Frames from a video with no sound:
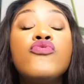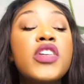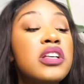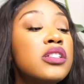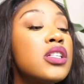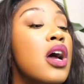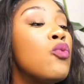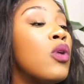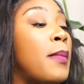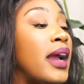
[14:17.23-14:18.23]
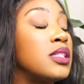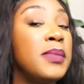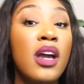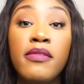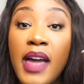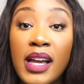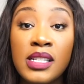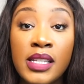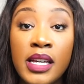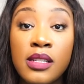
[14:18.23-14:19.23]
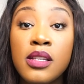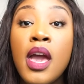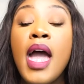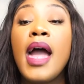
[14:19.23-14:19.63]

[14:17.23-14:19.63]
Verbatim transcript: This reminds me of that scent.